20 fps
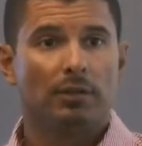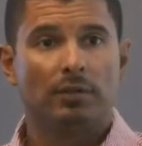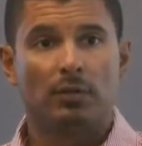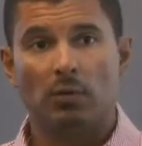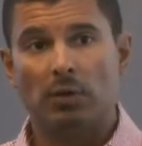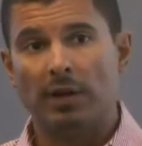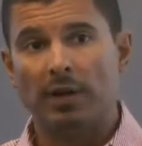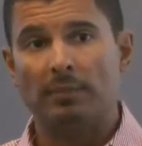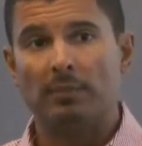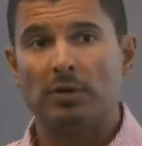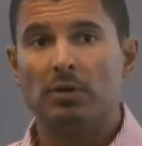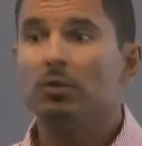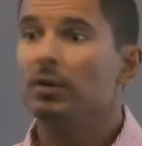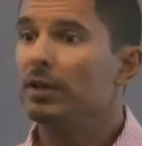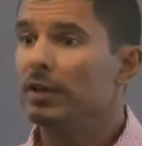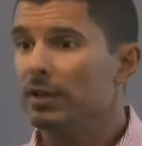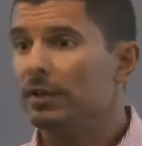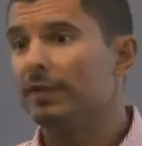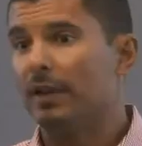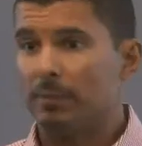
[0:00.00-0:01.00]
So what I'm
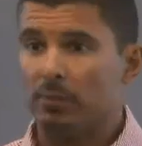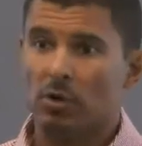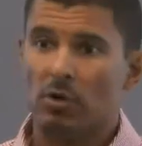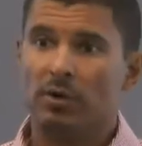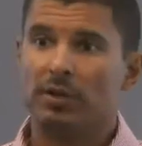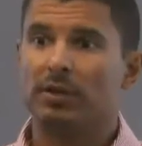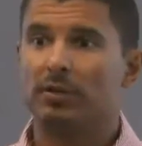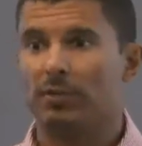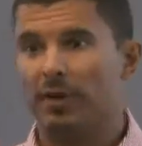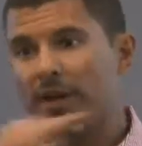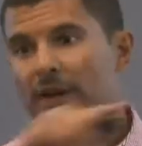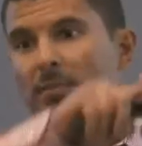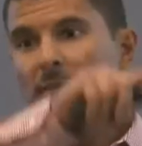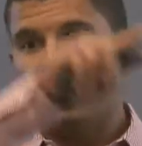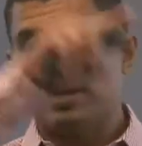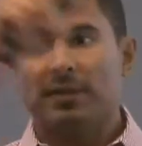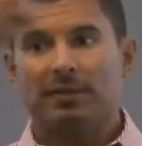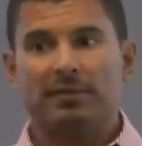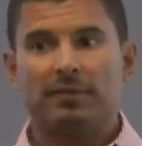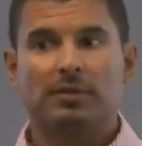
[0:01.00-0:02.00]
doing is I'm going
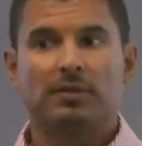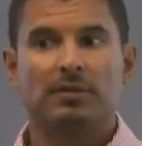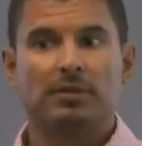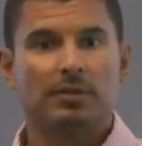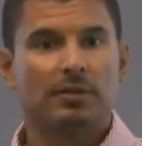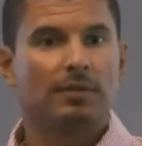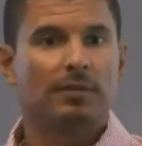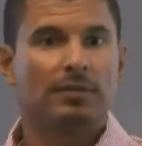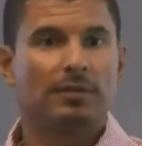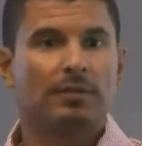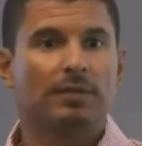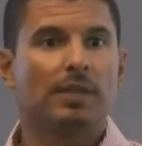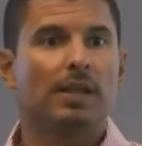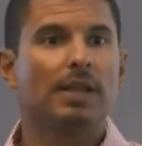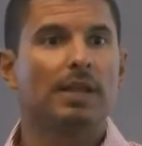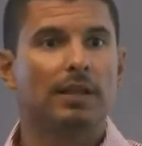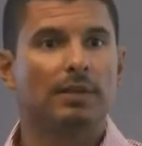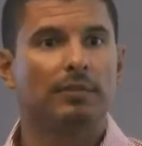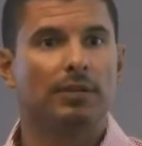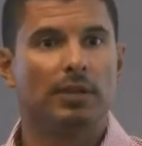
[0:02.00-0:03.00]
grandmaster to
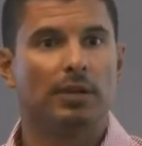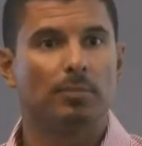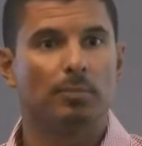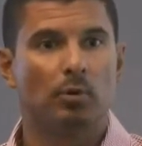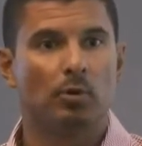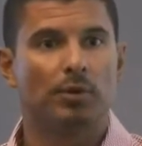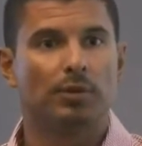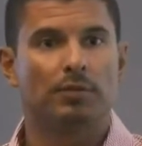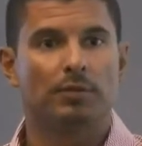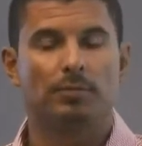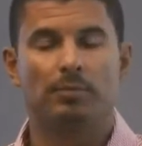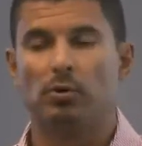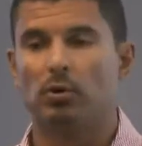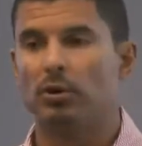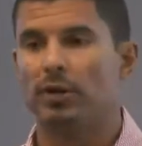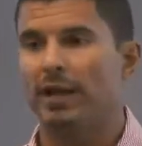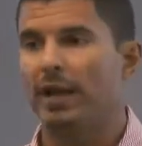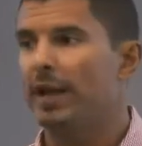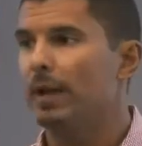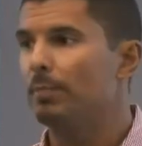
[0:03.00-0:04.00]
slave in a
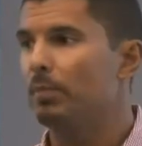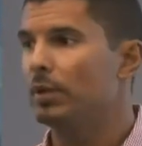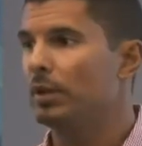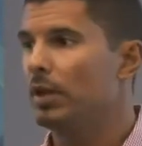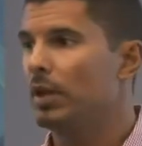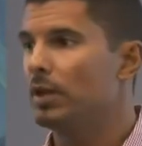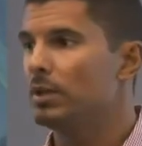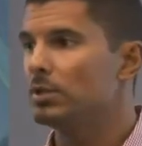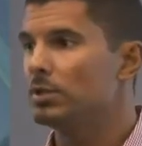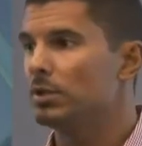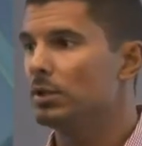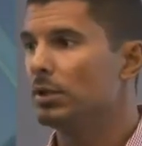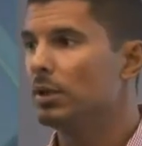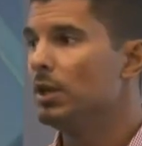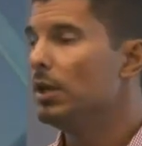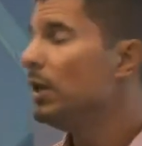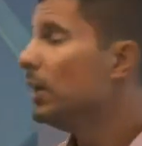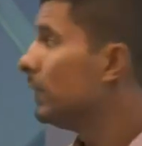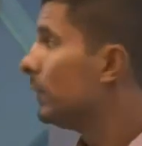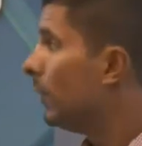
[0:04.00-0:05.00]
port-to-port application.